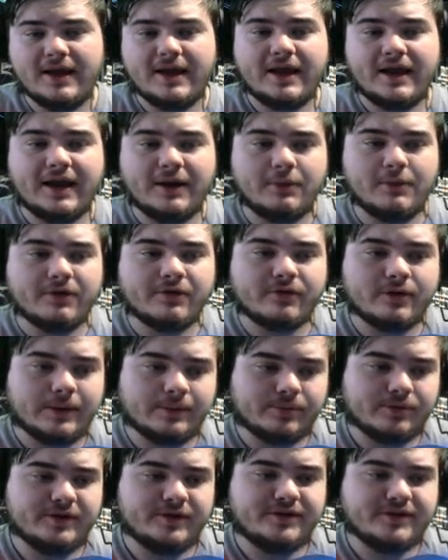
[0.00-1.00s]
However, I
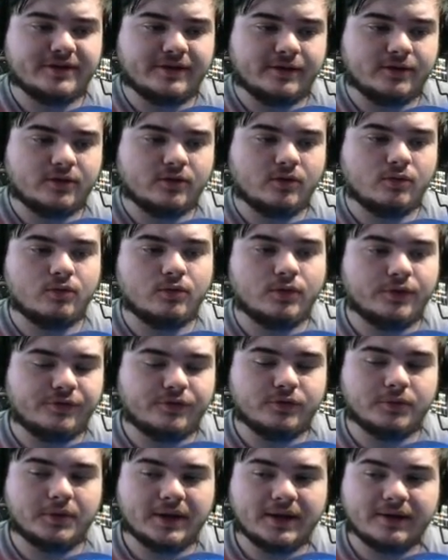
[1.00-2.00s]
appreciate that not all of
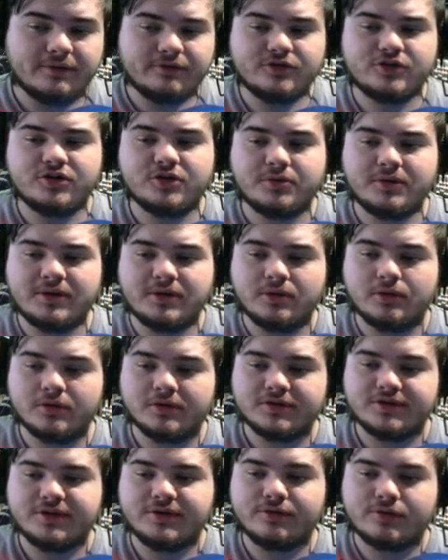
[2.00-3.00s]
you have Chewie or
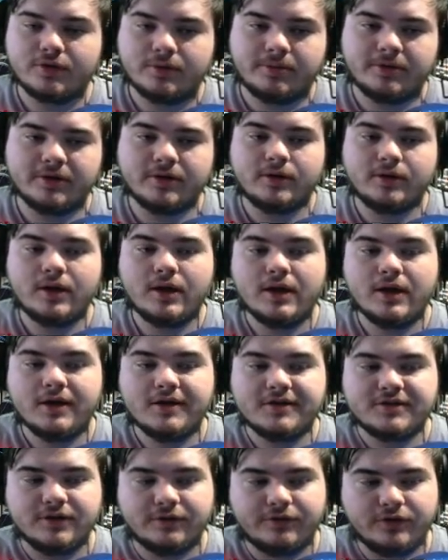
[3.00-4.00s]
C3PO.
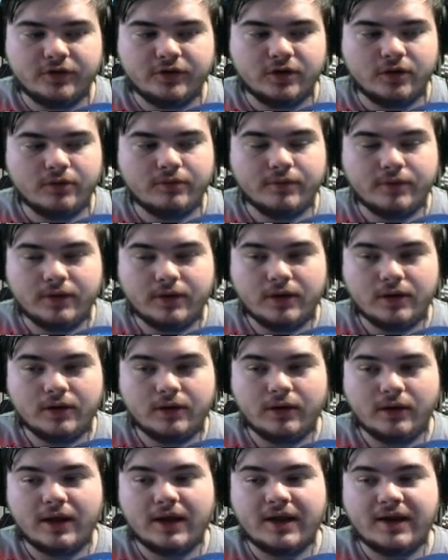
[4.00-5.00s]
So if you don't,
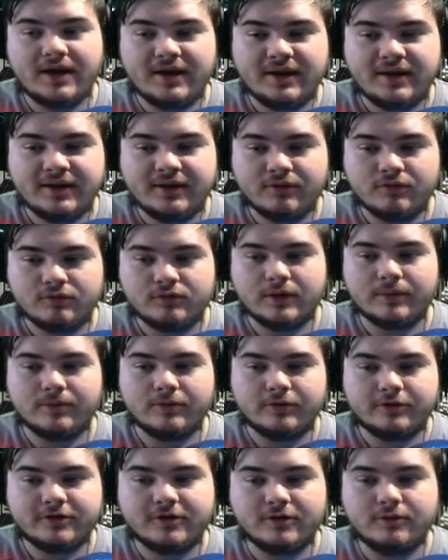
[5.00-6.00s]
any
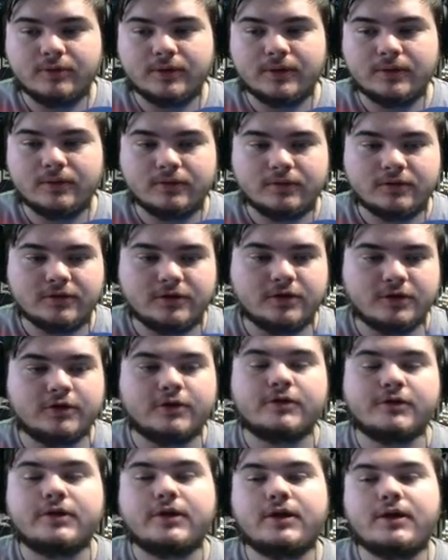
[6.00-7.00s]
Rebels will
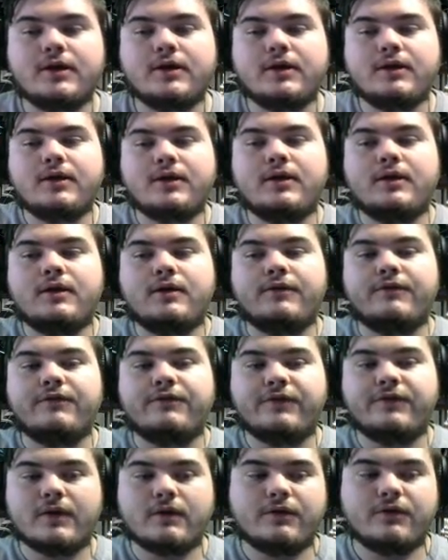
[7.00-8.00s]
do.
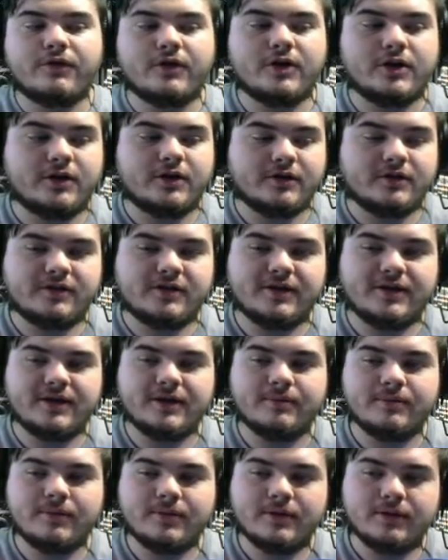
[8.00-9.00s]
Very, very good
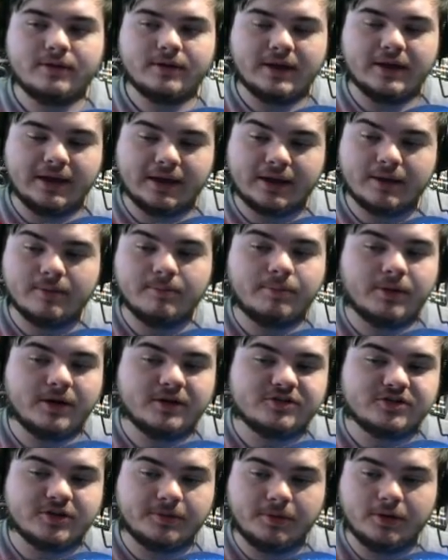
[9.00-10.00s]
team. It can
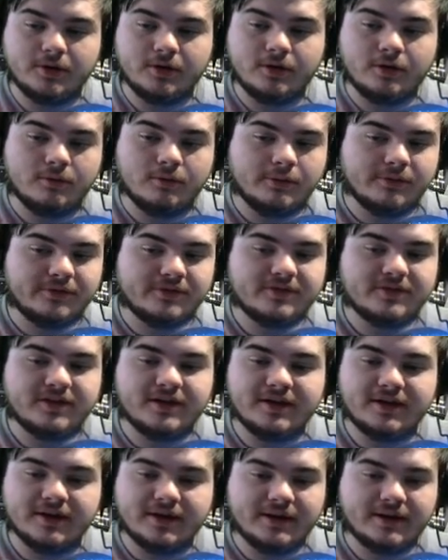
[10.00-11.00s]
punch up a lot. We've
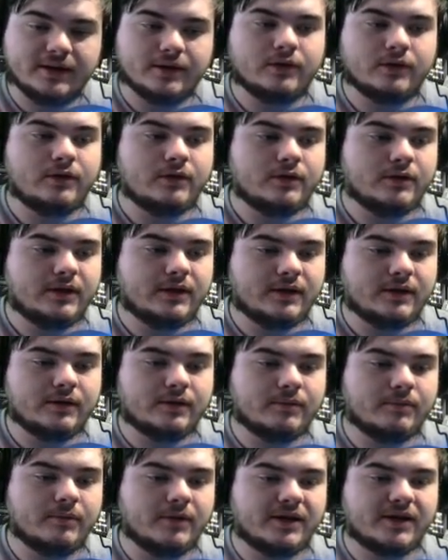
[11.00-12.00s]
seen it a lot
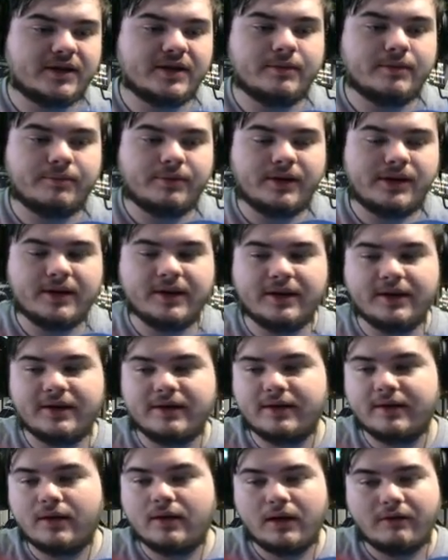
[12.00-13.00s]
in my gameplay,
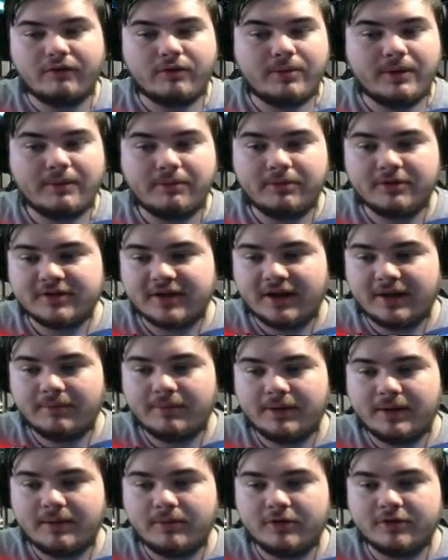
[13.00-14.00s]
in other people's
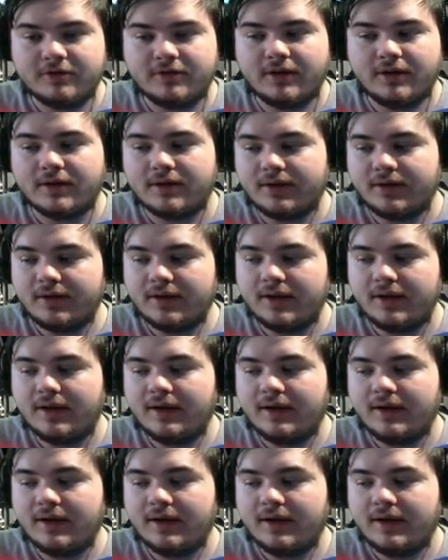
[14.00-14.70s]
gameplay most likely.